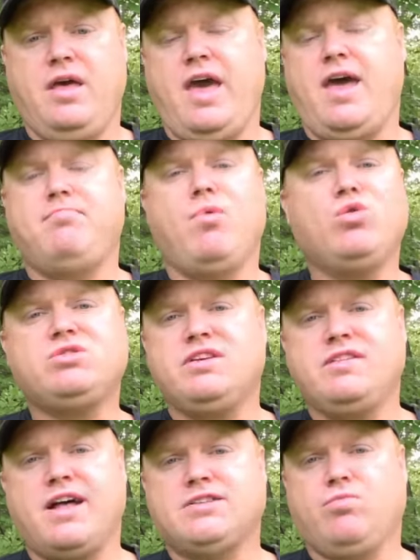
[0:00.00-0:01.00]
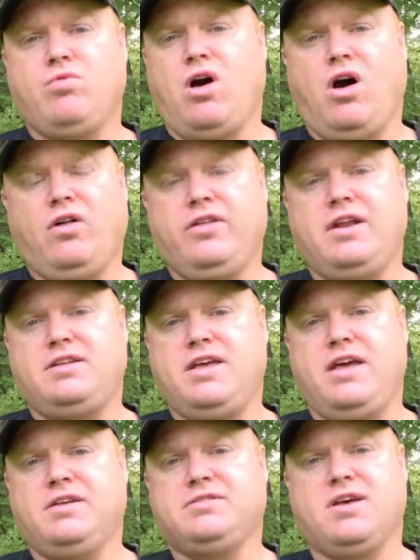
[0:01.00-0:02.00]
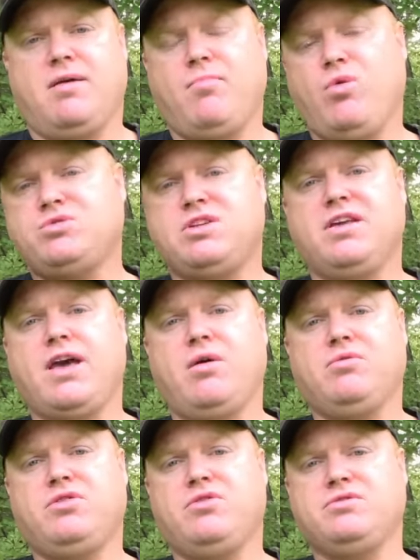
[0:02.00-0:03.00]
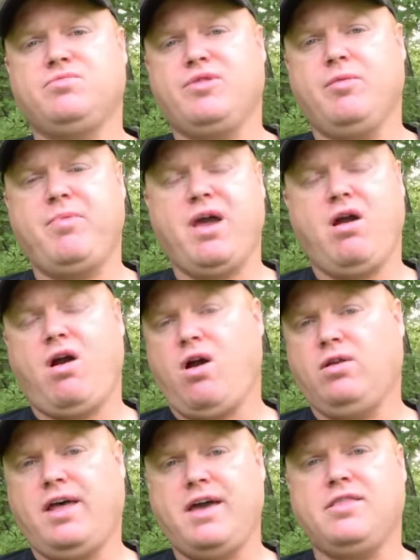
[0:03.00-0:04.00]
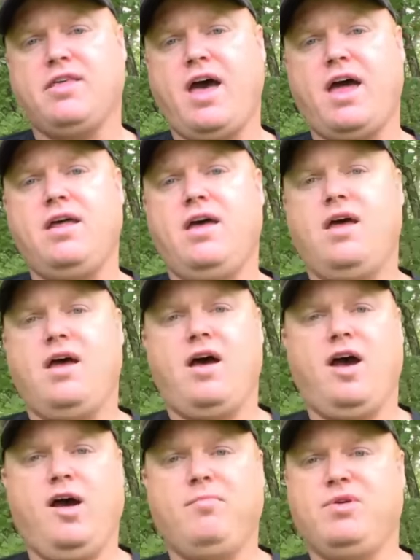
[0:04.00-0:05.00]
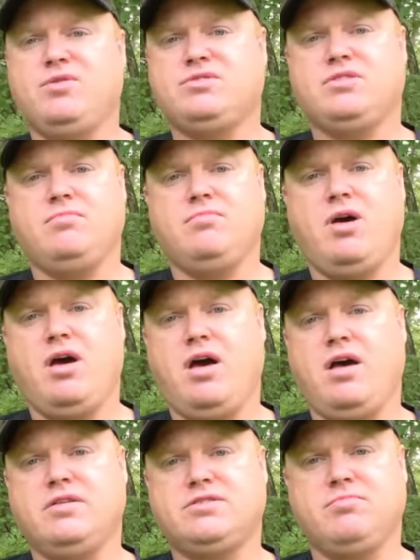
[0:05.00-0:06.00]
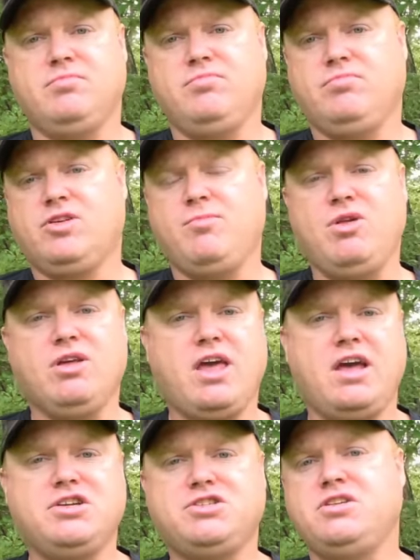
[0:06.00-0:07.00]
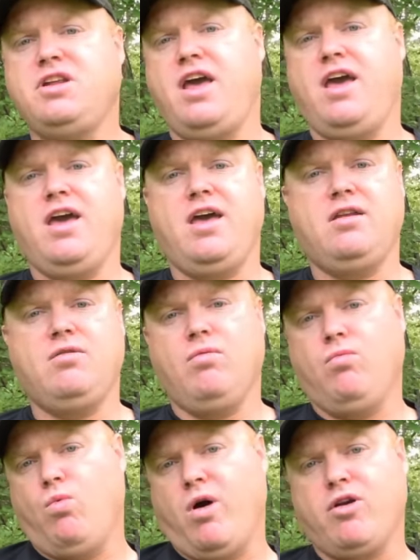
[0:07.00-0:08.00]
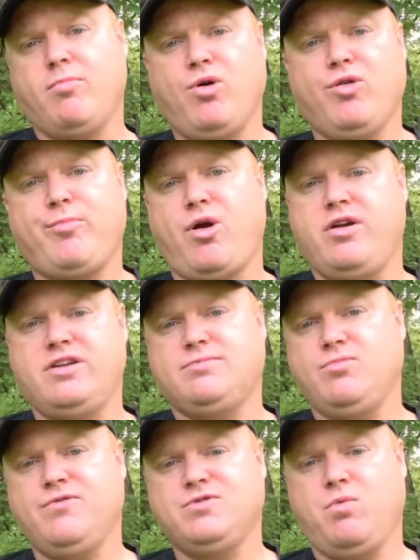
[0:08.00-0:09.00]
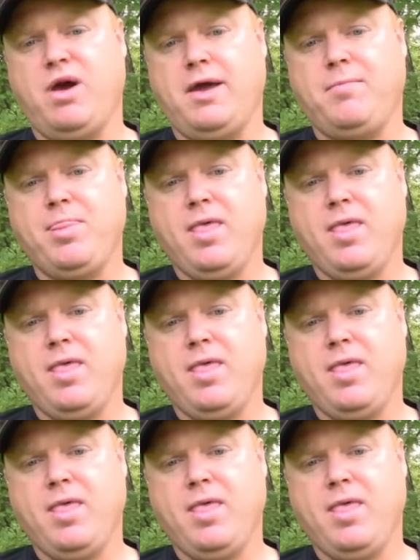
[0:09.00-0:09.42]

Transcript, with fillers: And mostly that's all that it takes. Uh, most encounters with a bear are like that. Um, there's some, uh, some communication, and one or both parties moves away.